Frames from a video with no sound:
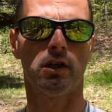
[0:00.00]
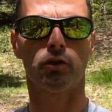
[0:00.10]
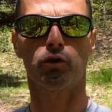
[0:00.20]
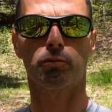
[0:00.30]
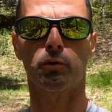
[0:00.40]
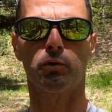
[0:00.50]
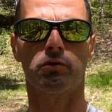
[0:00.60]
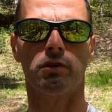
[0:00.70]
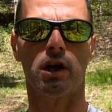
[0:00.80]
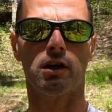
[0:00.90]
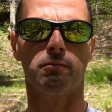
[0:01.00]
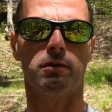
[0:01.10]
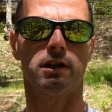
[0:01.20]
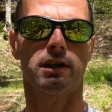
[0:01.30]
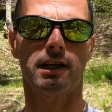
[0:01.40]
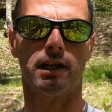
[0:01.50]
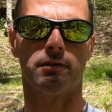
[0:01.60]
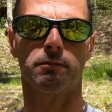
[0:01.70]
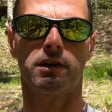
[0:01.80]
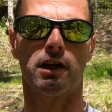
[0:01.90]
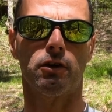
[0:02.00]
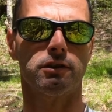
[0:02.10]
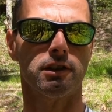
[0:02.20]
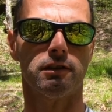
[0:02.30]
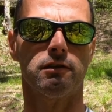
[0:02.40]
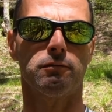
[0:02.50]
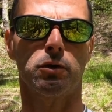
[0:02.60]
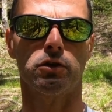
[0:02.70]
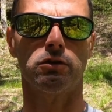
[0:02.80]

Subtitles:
Spruce Knob campground in